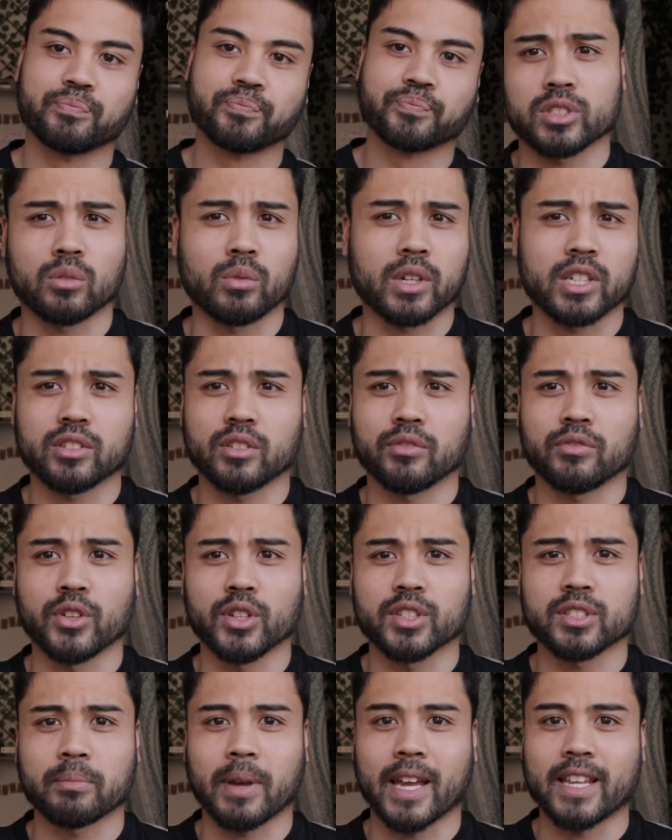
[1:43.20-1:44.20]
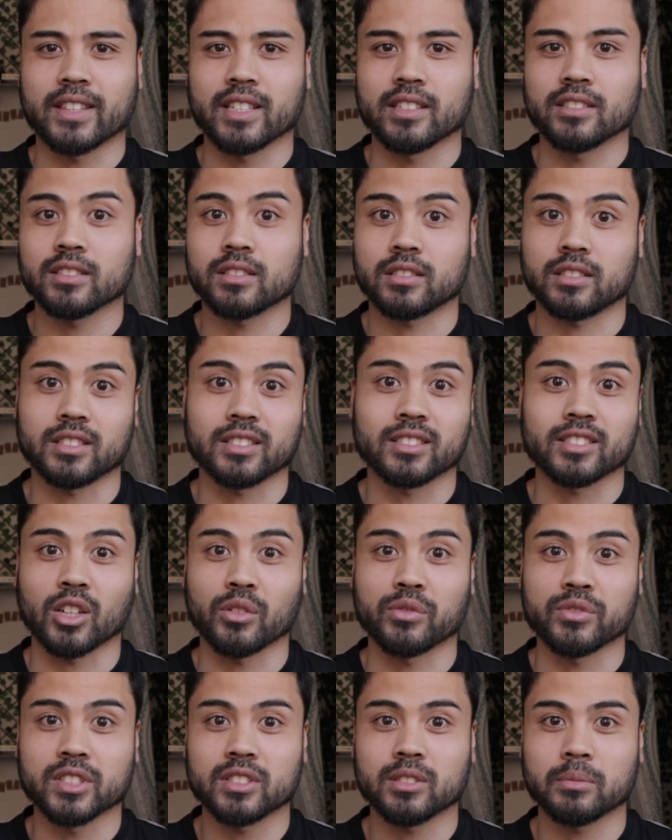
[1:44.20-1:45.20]
So one of the first main things is the
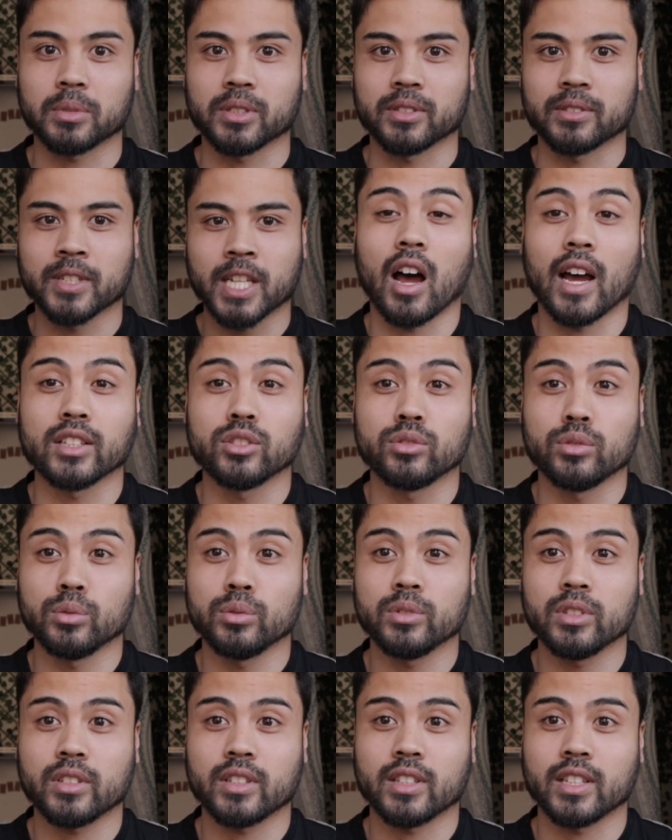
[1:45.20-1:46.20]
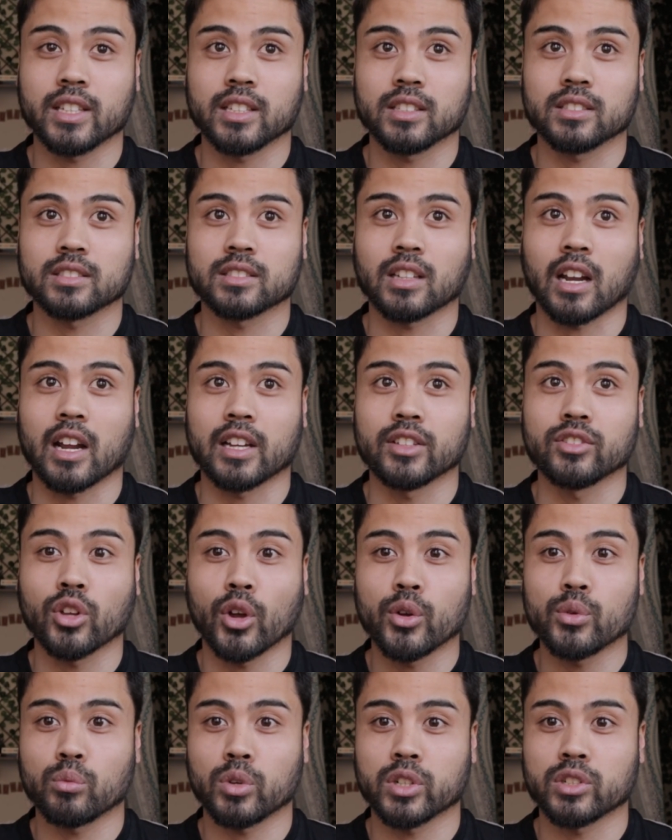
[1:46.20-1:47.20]
self-discipline. I do the things that I
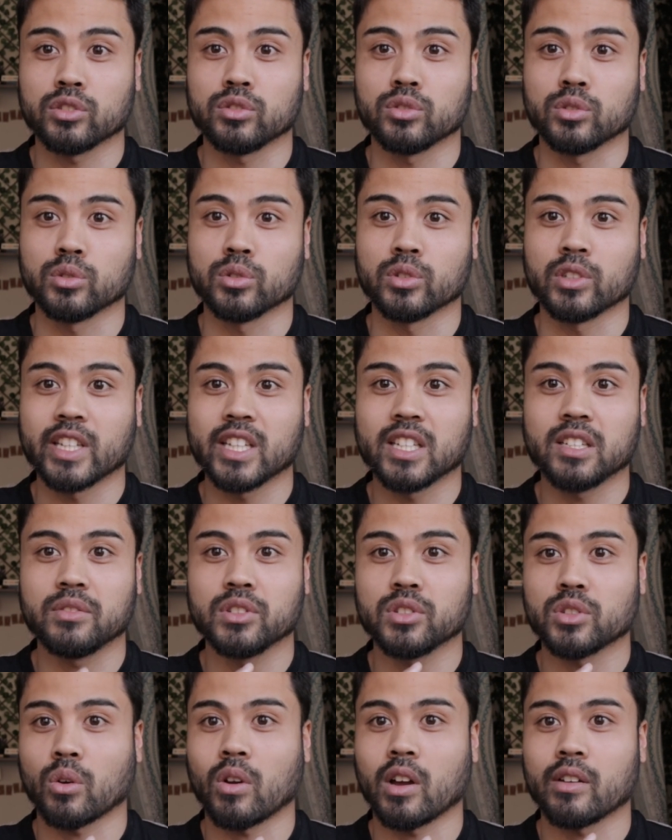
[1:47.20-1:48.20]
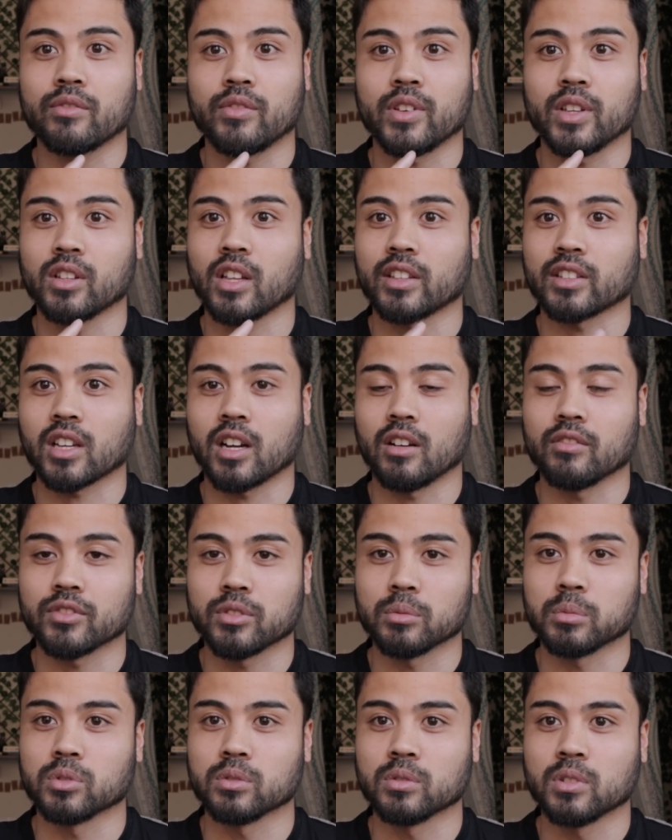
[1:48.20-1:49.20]
don't want to do even though I feel
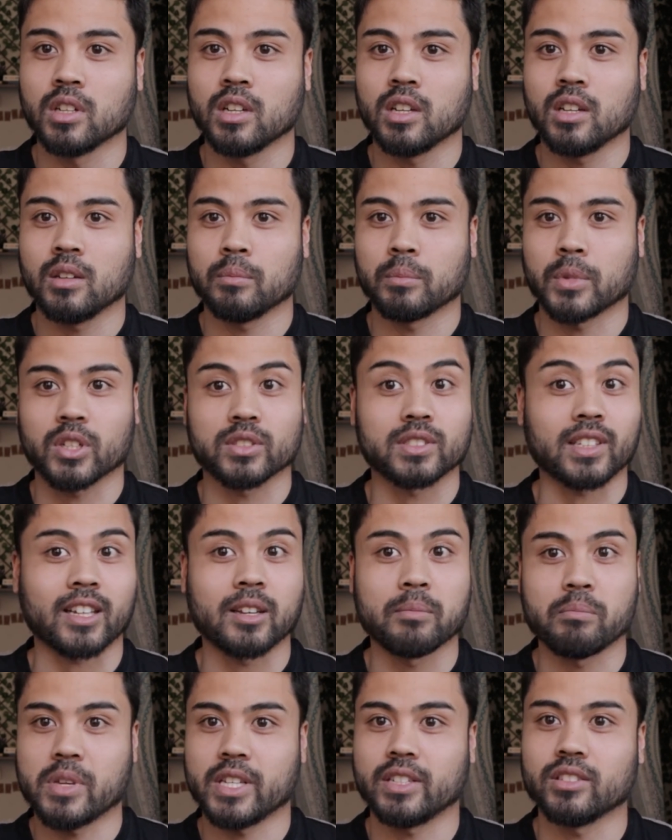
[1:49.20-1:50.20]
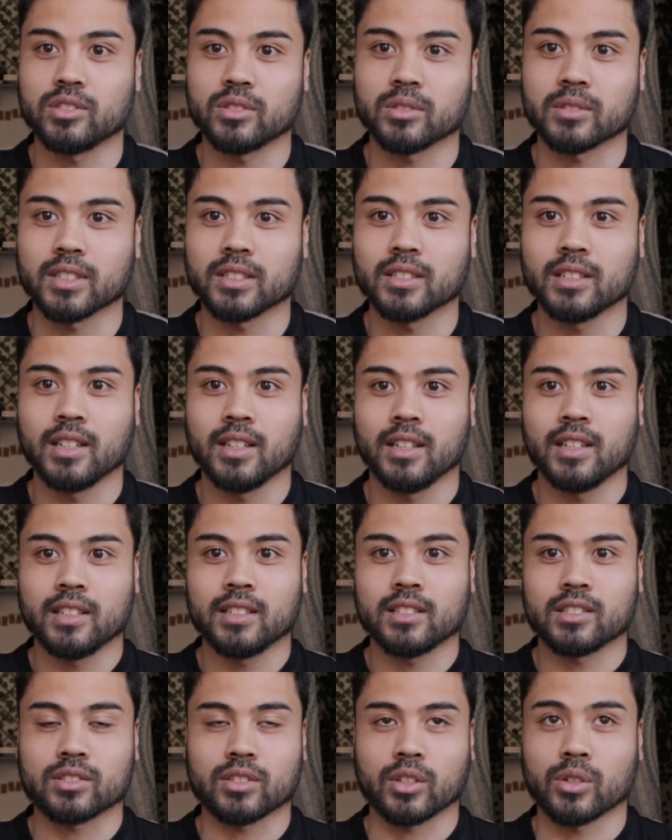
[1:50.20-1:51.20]
uncomfortable because I committed to it.
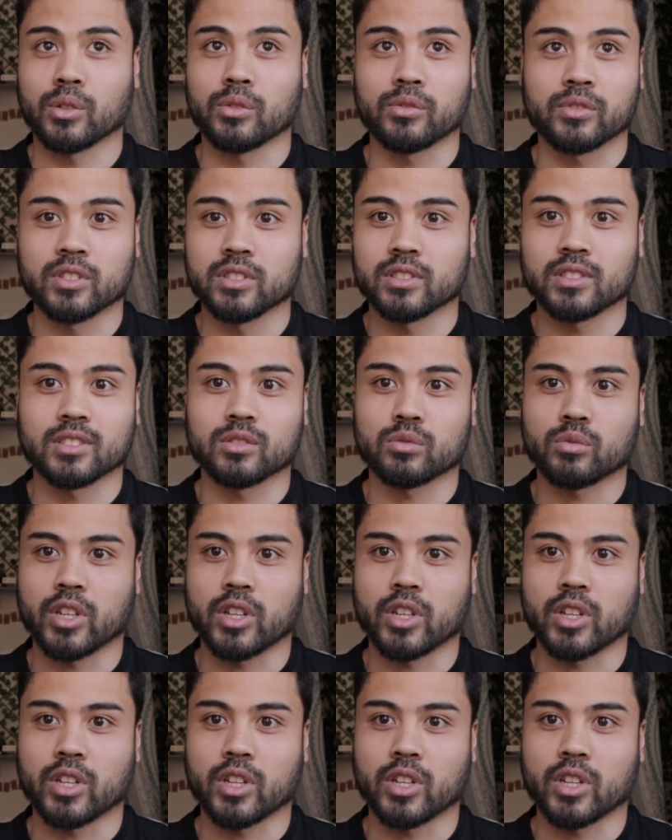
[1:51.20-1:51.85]
So for instance,